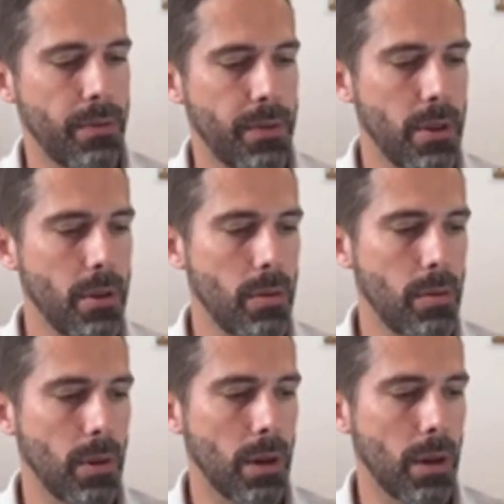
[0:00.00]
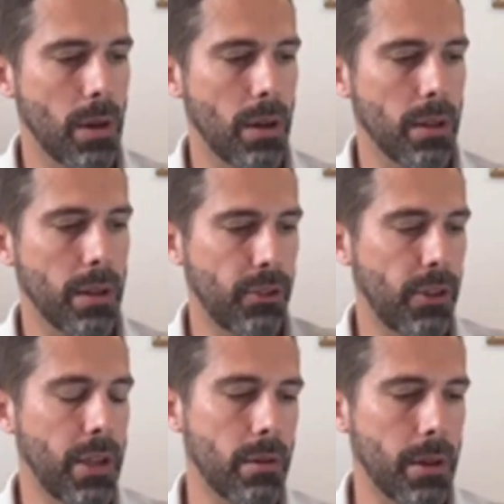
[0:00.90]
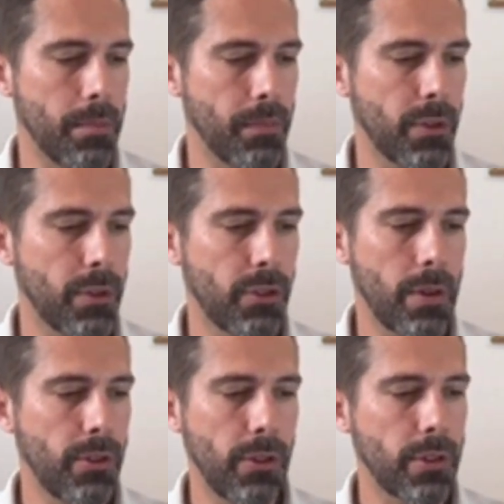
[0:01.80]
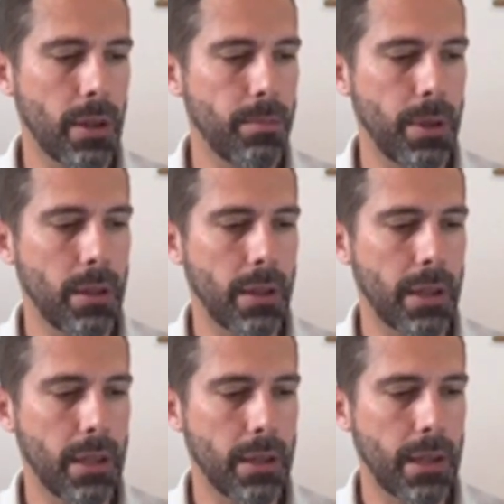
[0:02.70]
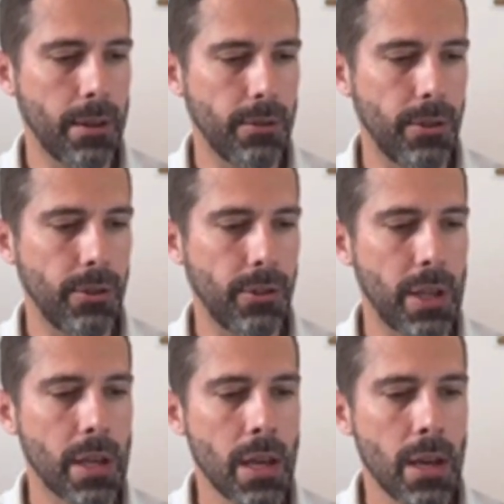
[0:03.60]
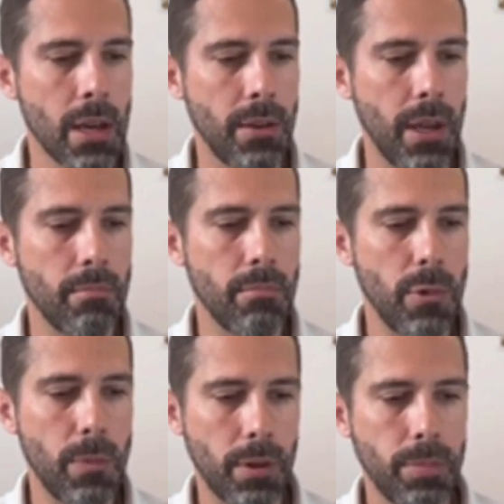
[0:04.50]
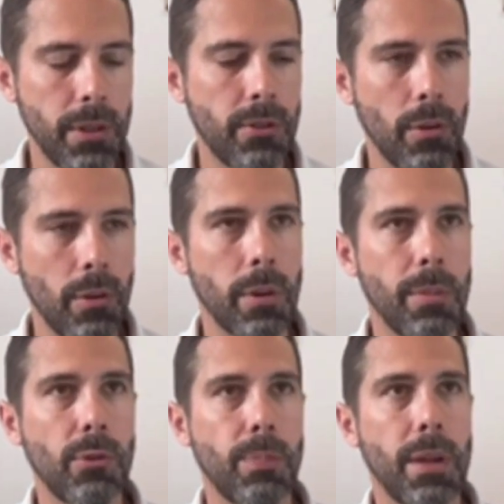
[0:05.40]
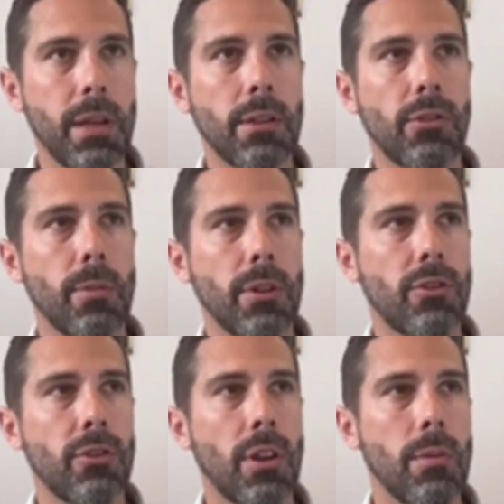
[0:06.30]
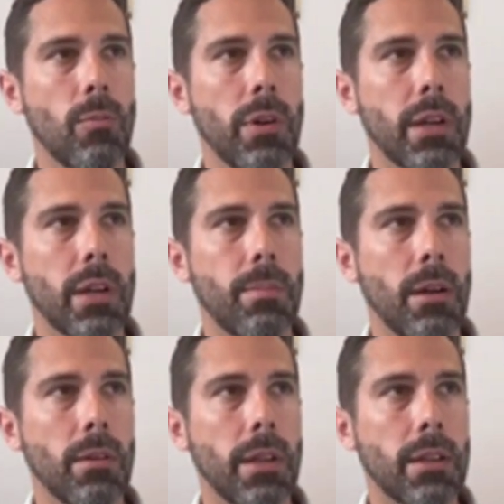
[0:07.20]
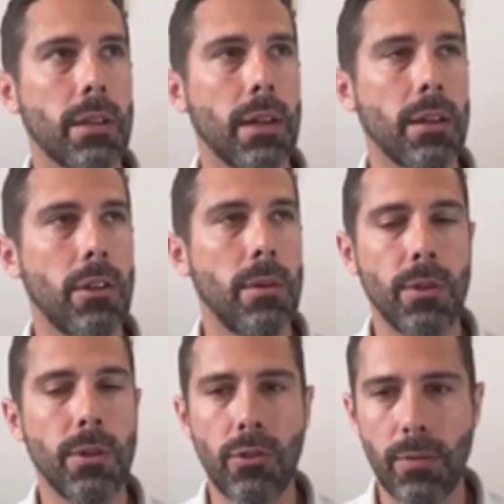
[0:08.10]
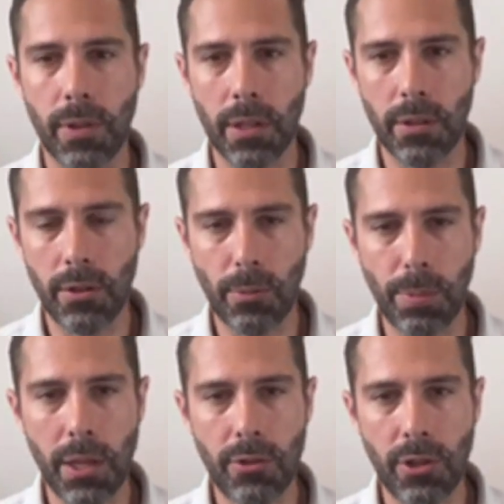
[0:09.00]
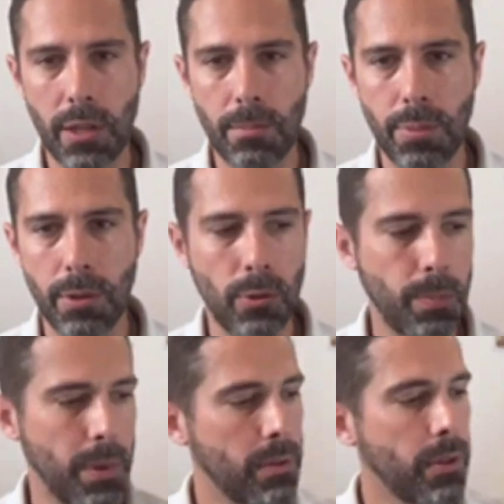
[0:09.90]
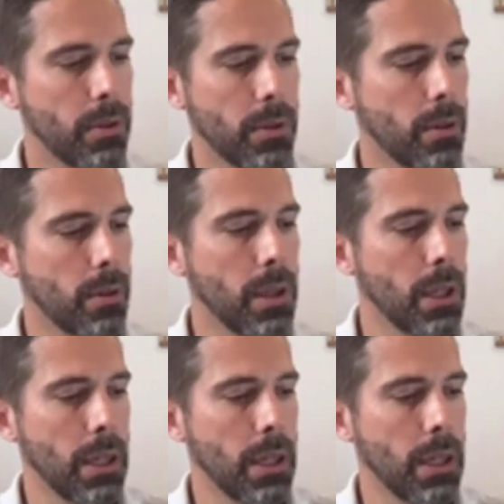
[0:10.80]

you are, let's say you're a services company, like an accountancy, then you probably don't want to be spending so much time worrying about like human suffering and your supply chain inputs. But if you're